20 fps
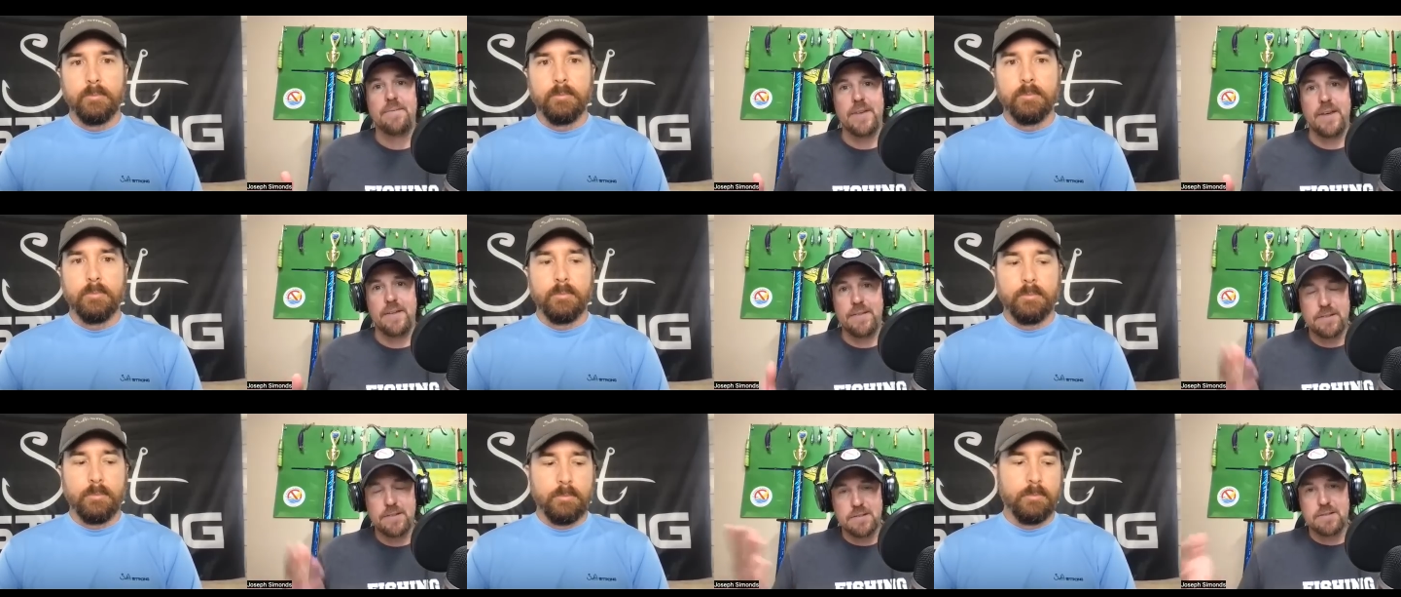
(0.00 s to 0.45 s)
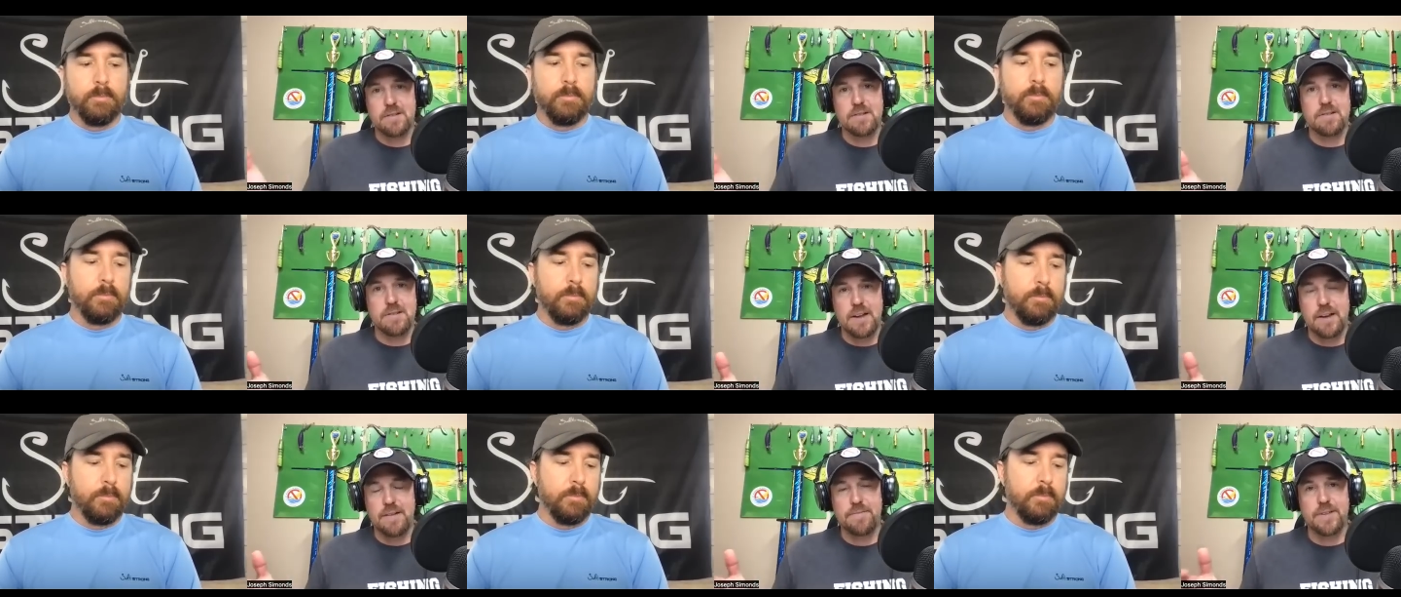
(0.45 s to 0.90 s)
Speaker 1: And this is the
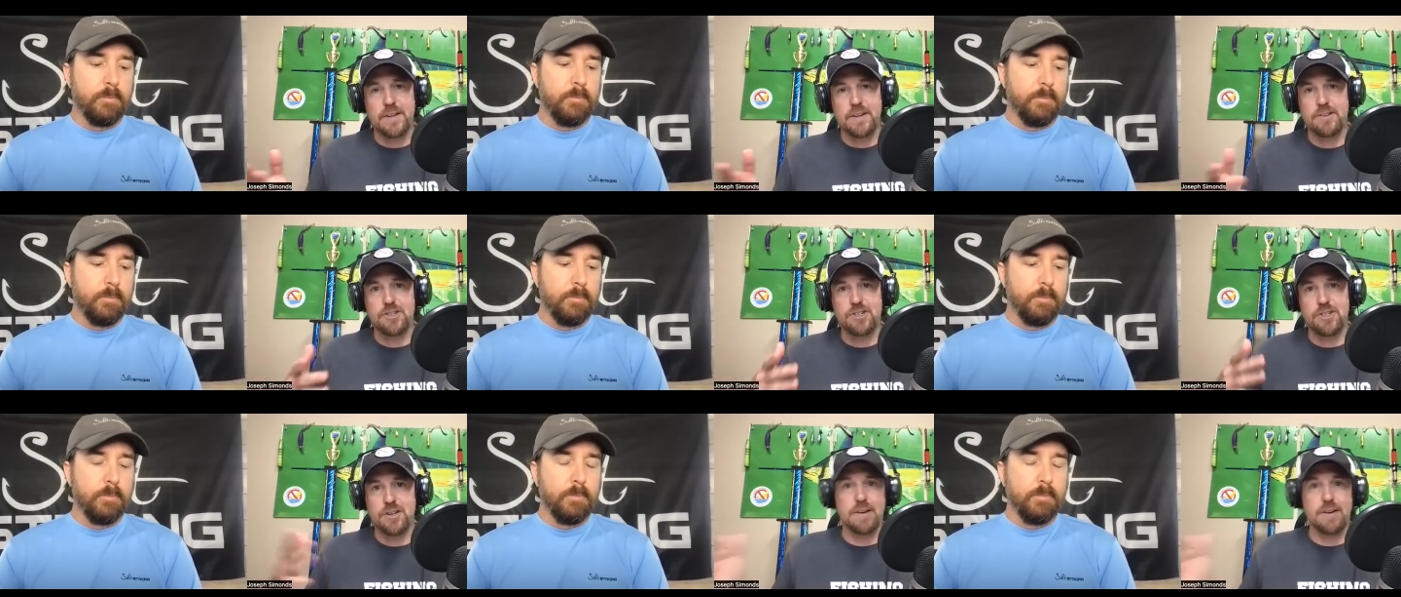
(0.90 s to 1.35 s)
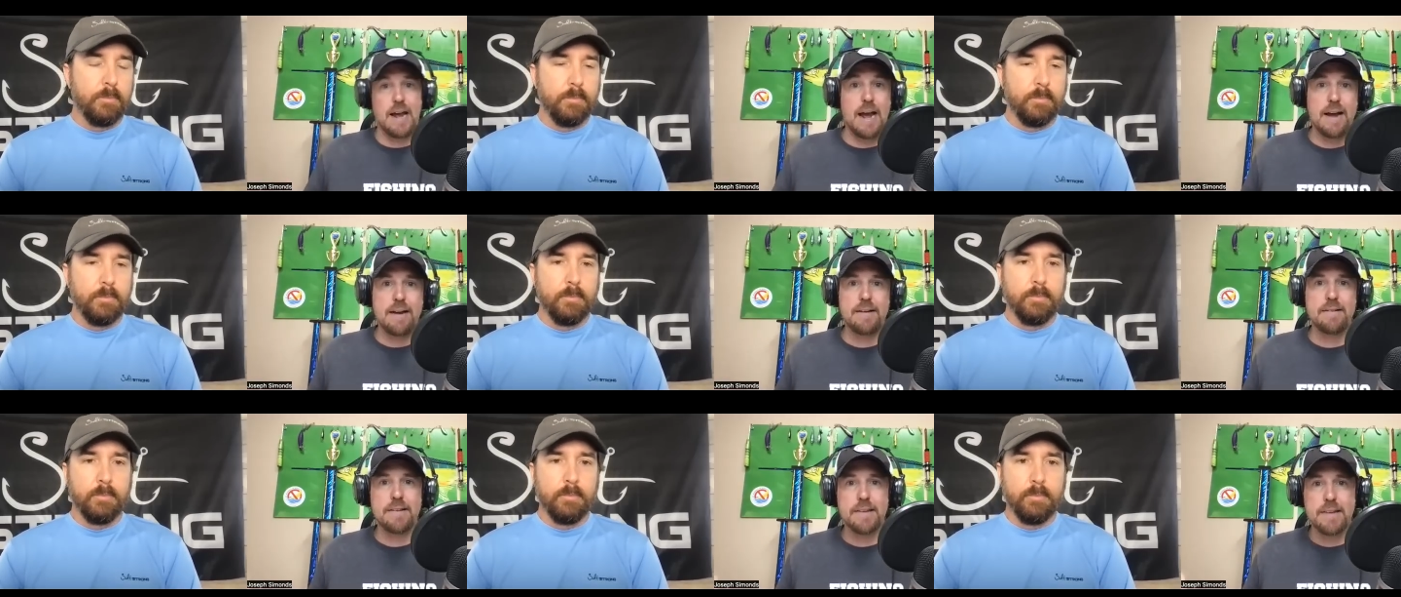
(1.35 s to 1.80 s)
stuff that should
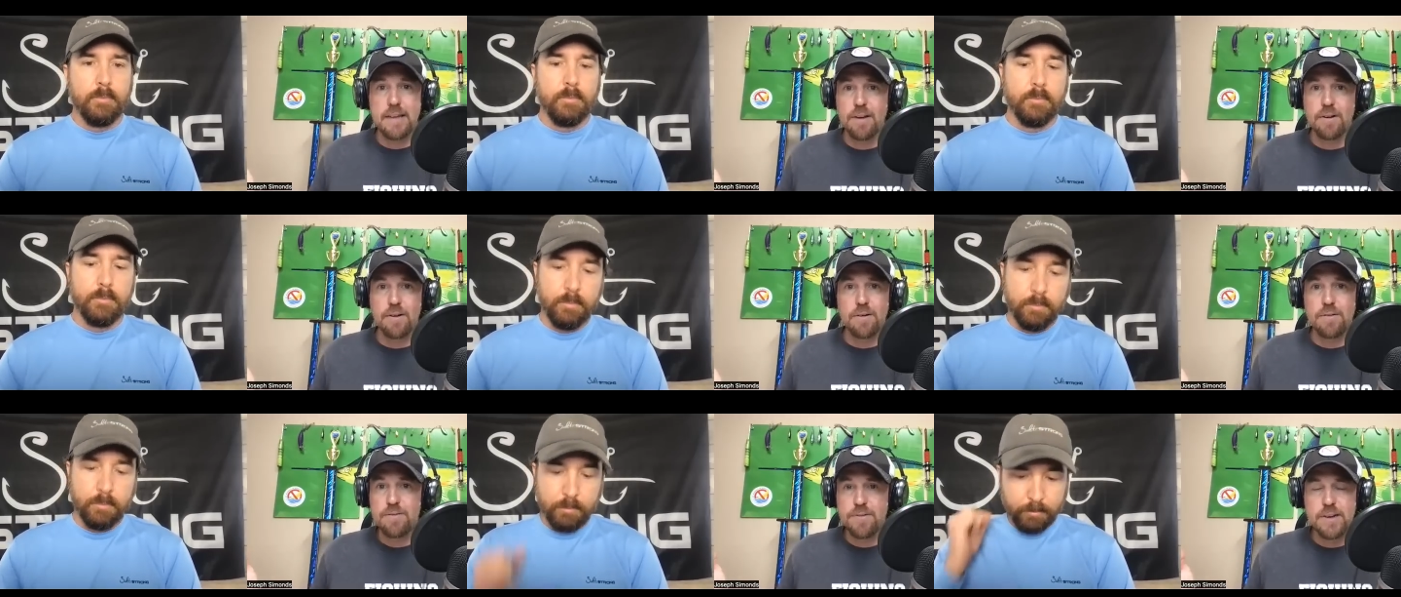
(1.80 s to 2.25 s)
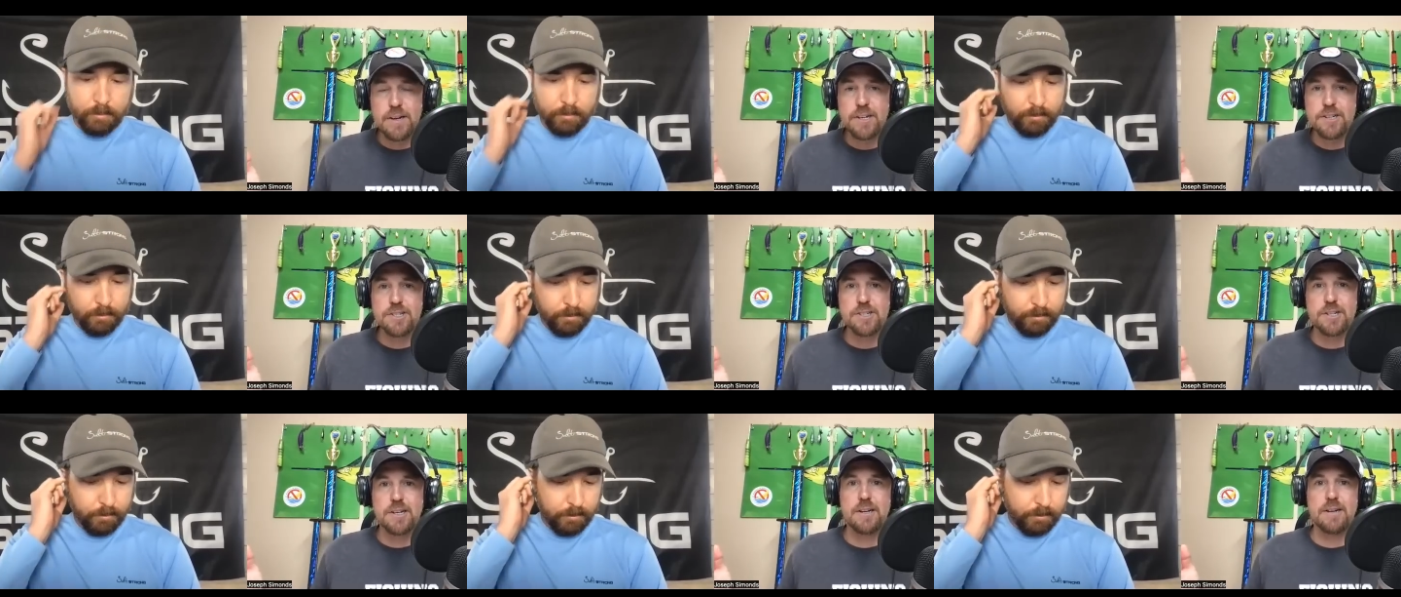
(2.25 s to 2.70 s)
not kill
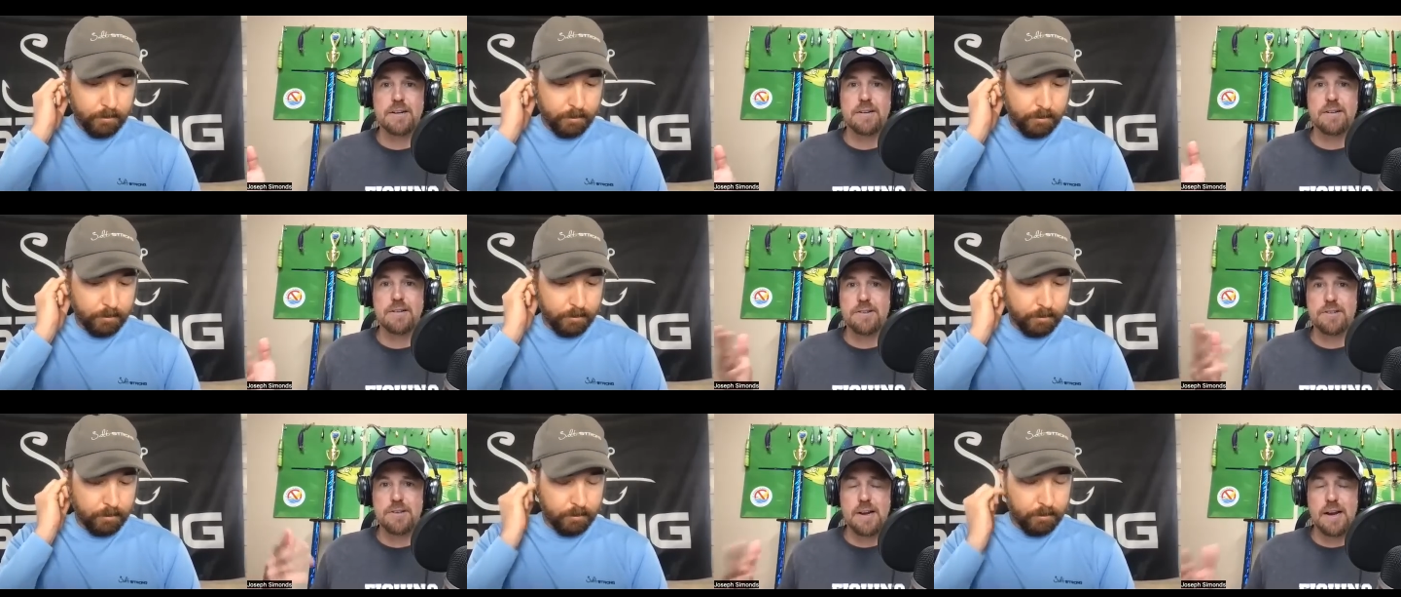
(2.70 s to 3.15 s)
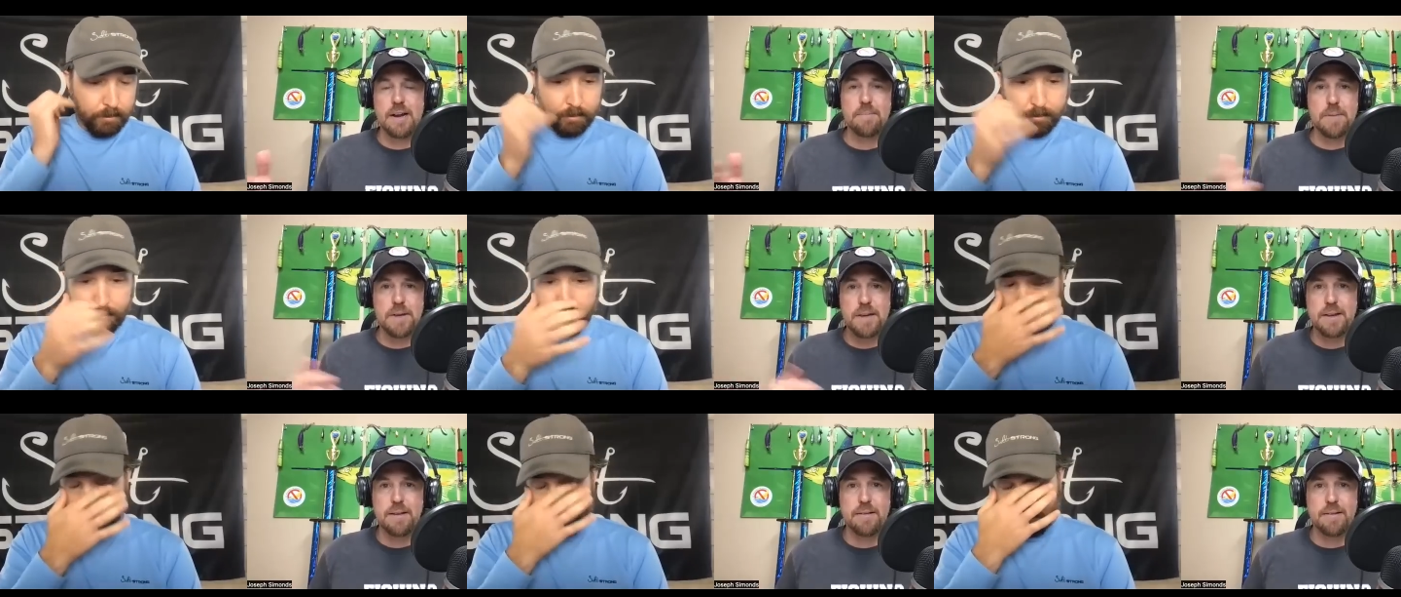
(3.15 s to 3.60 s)
fish and should not
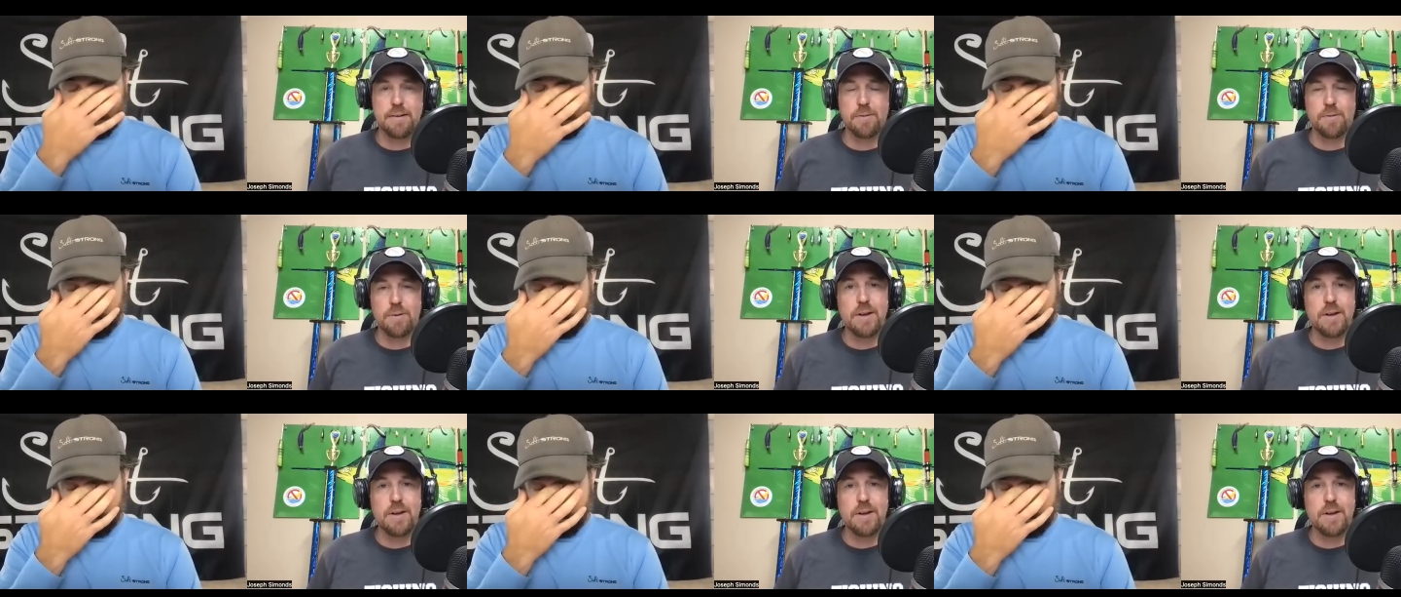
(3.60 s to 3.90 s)
be killing